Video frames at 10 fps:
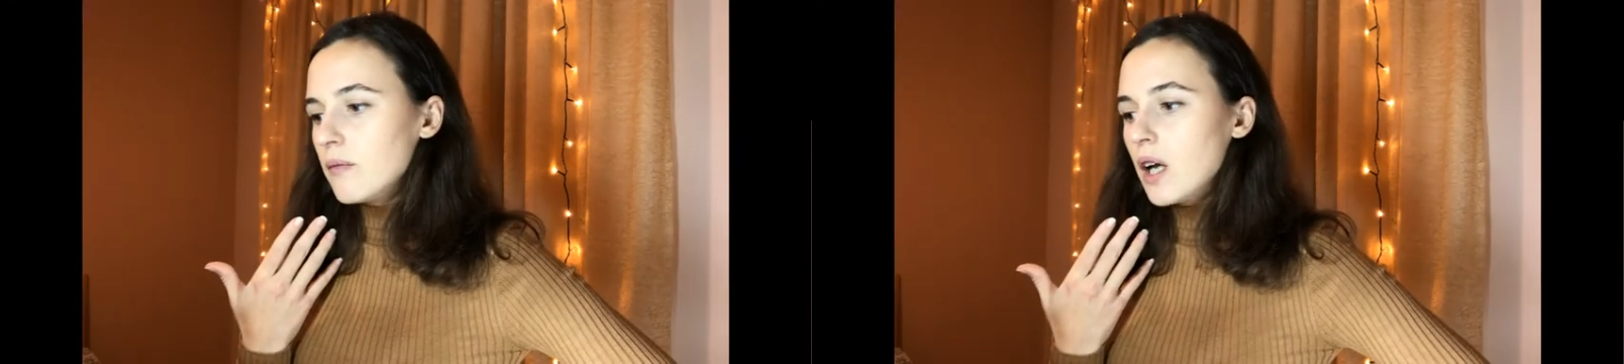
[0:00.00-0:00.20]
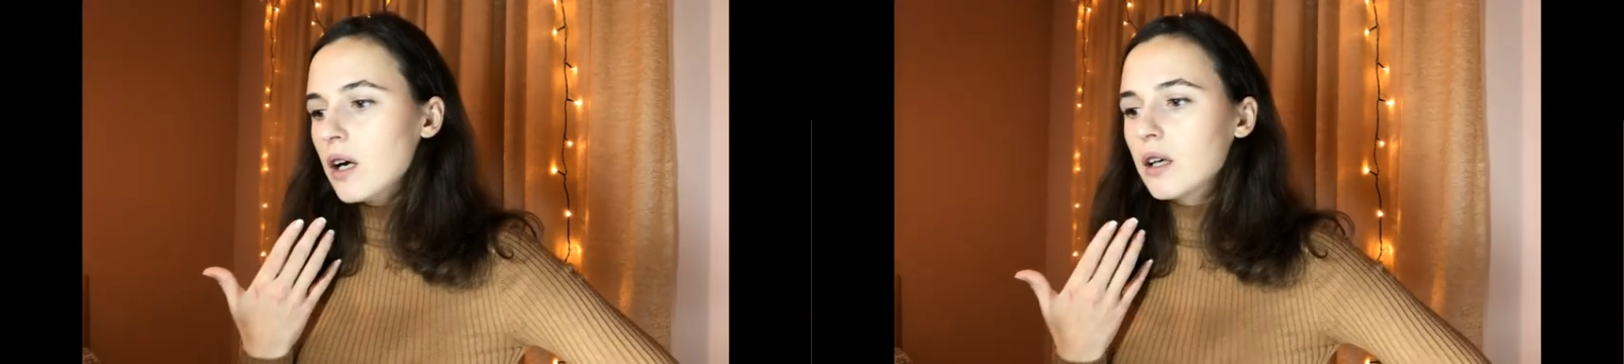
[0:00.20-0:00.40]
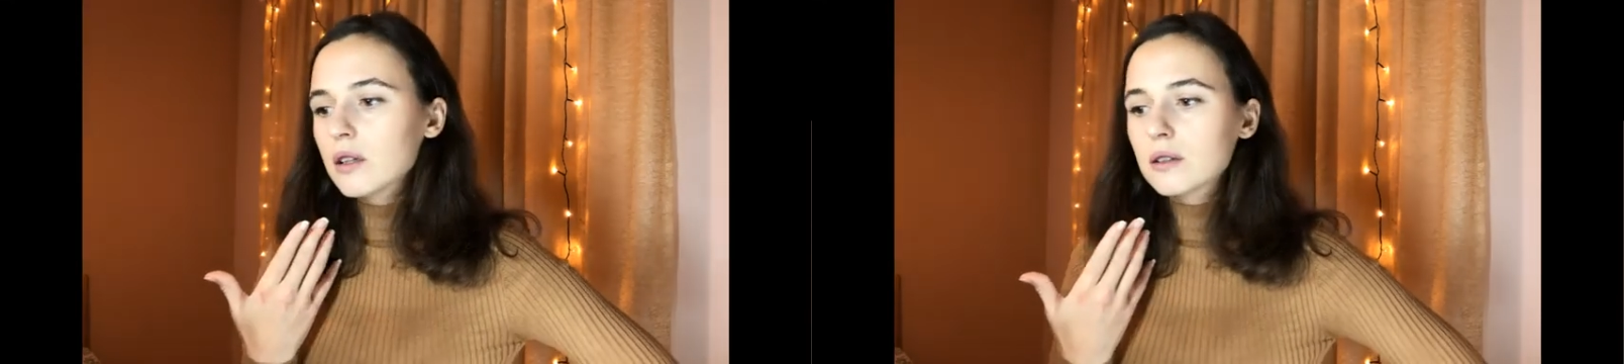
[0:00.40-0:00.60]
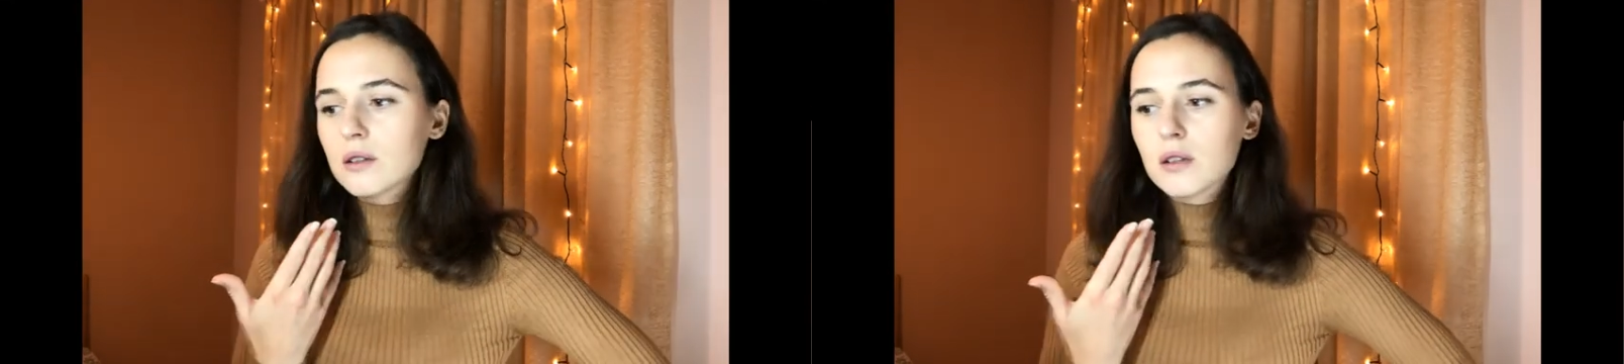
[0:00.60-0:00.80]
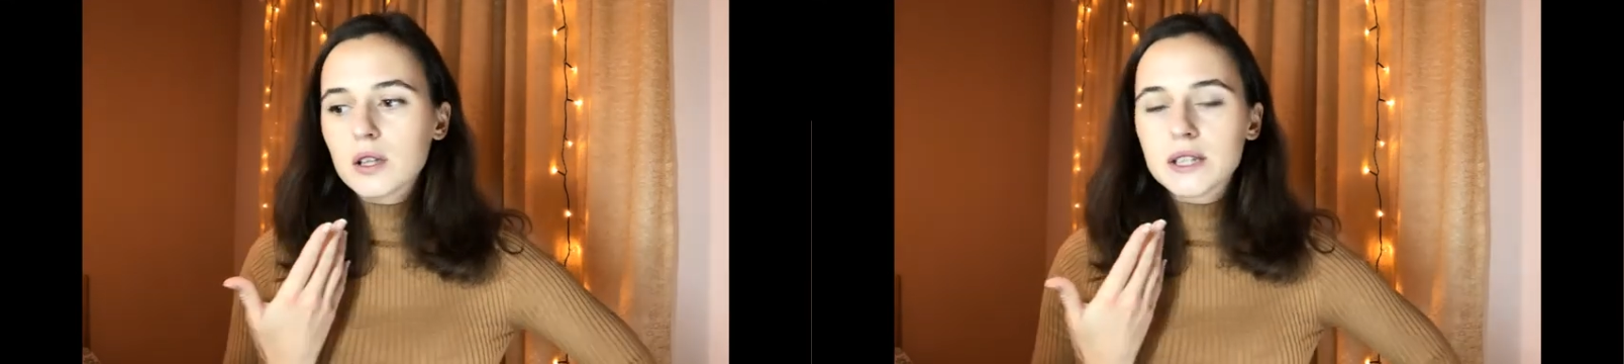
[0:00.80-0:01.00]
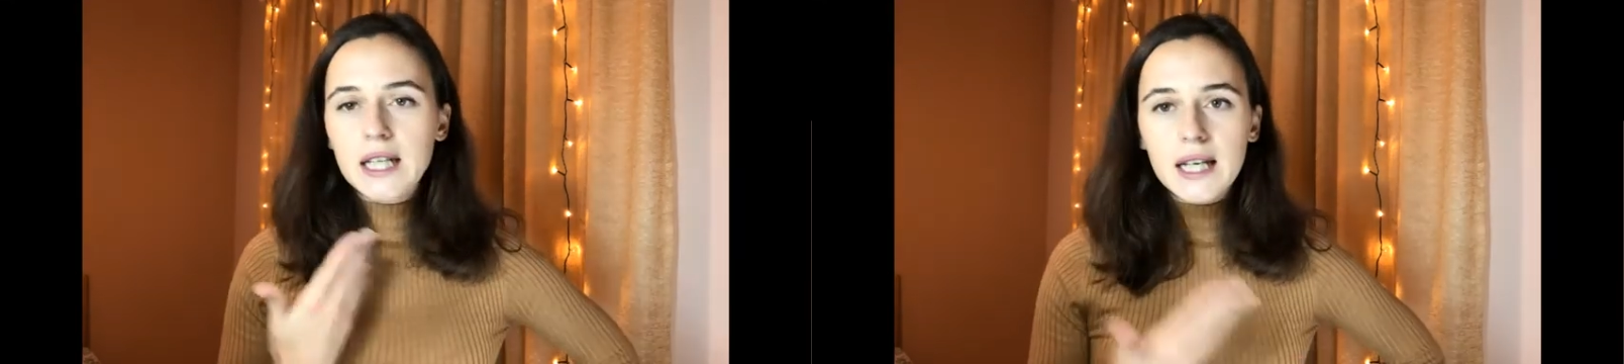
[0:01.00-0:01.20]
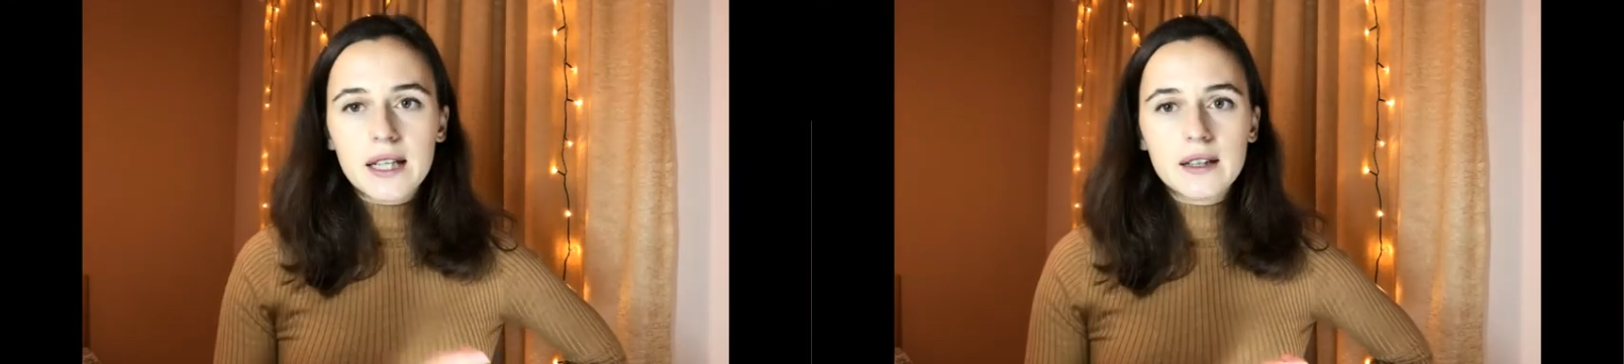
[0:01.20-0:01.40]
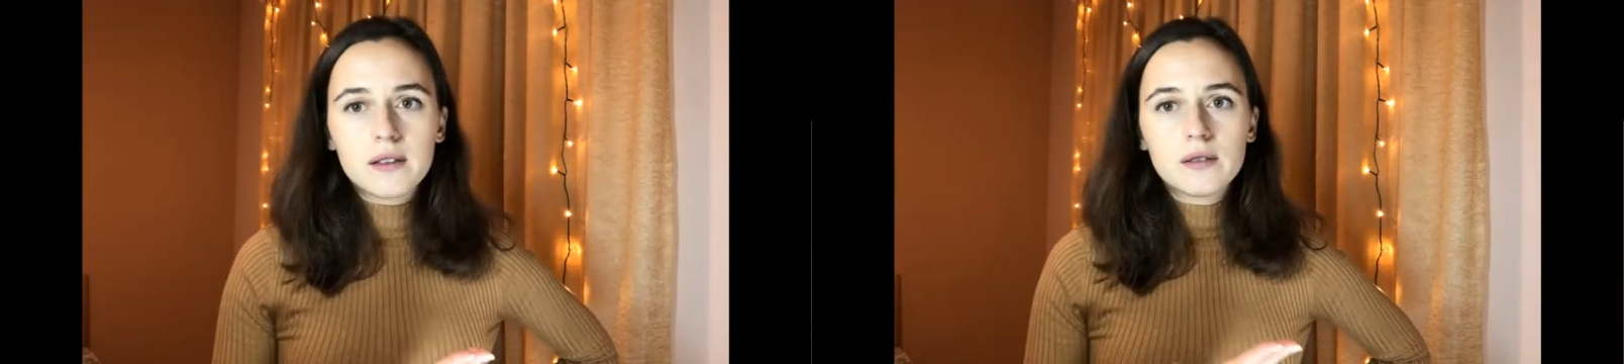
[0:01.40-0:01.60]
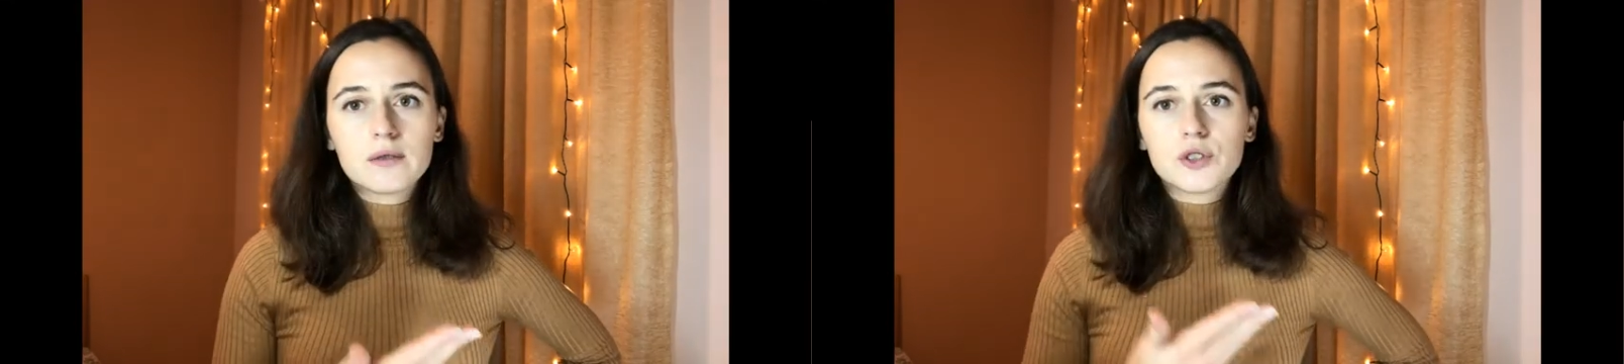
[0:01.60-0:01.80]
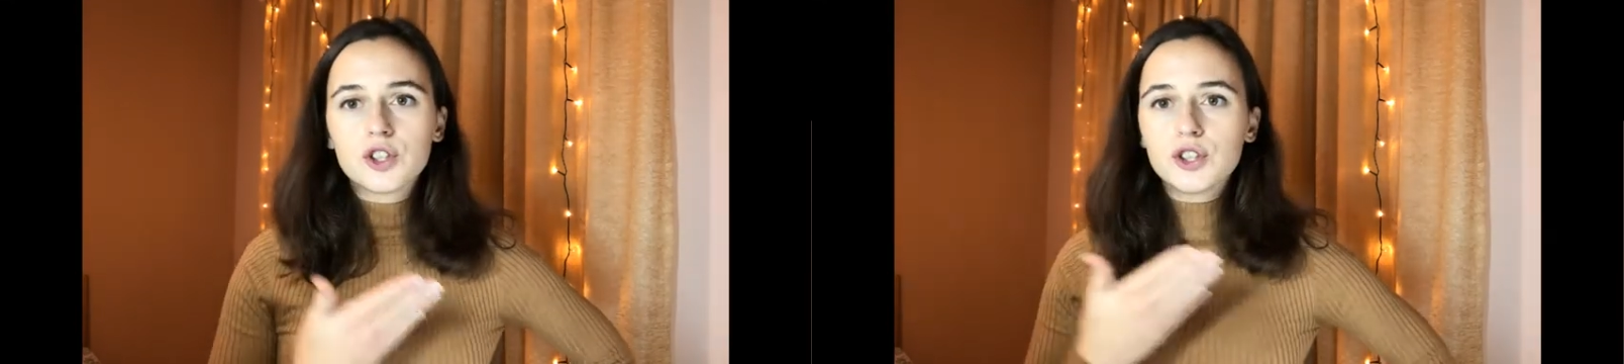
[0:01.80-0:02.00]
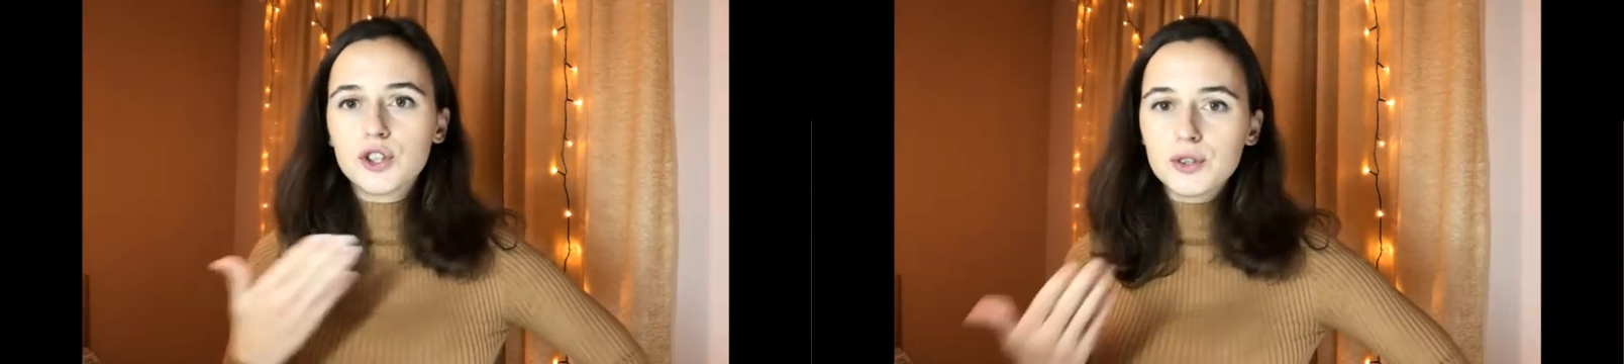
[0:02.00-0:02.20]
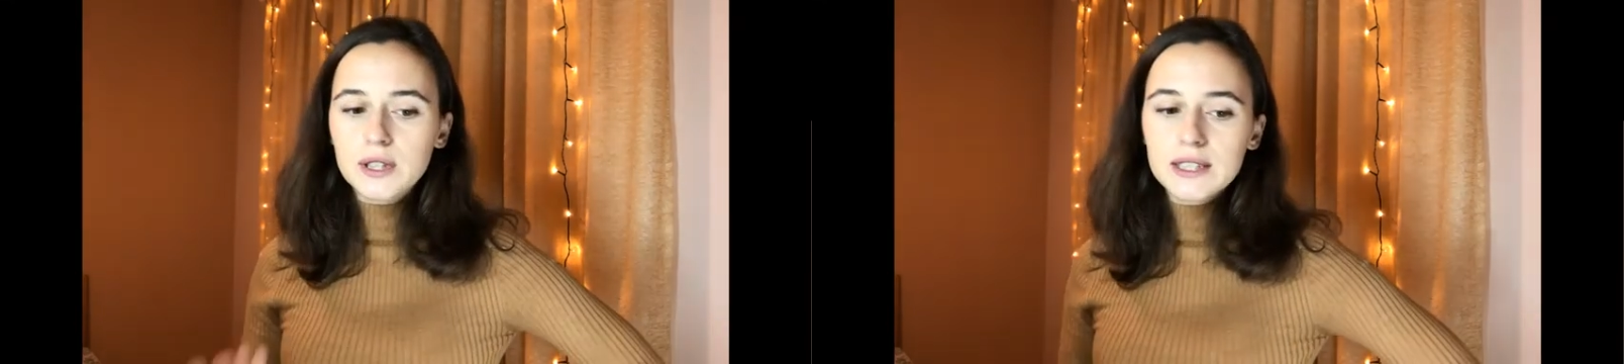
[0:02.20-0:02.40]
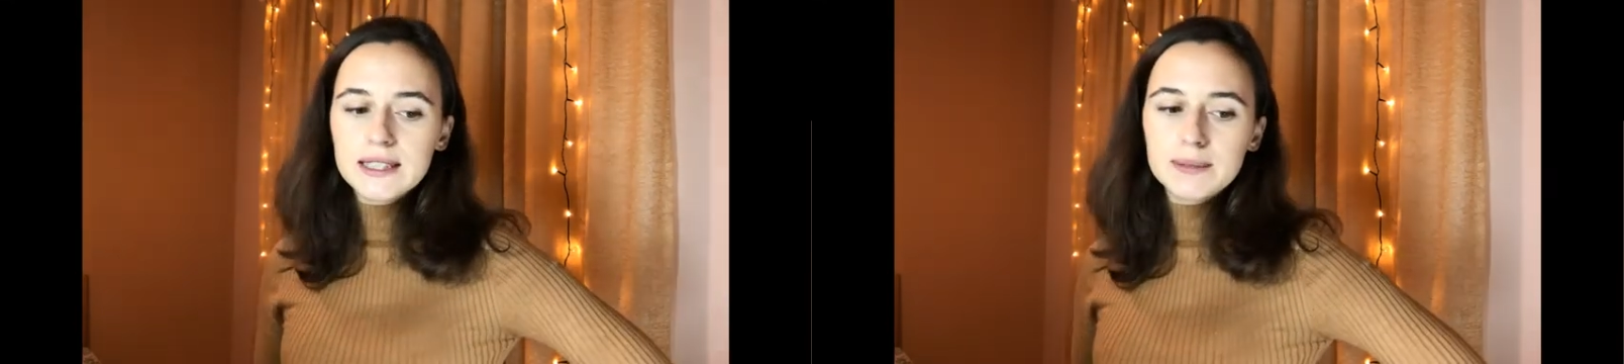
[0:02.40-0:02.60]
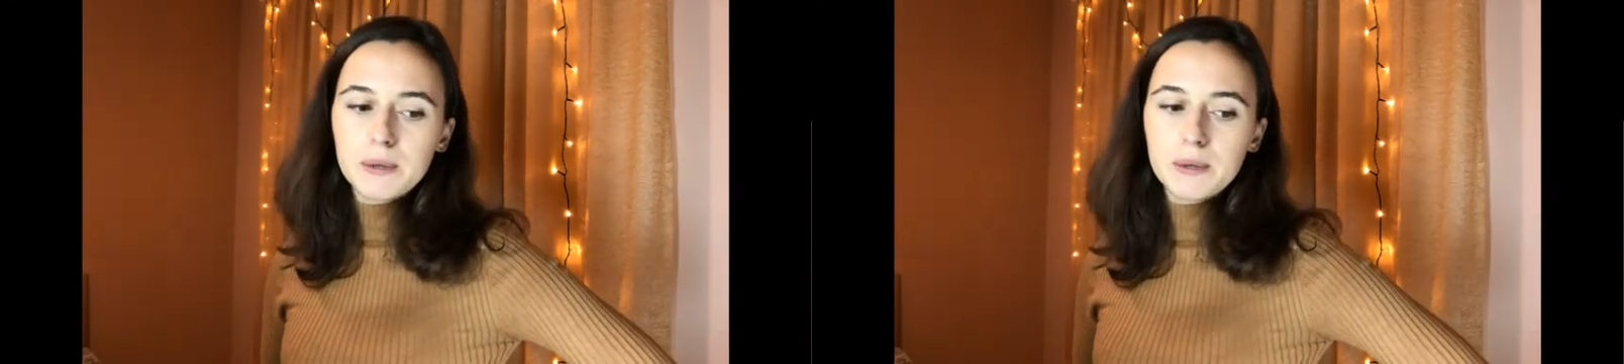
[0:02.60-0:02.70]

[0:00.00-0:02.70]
a day to do this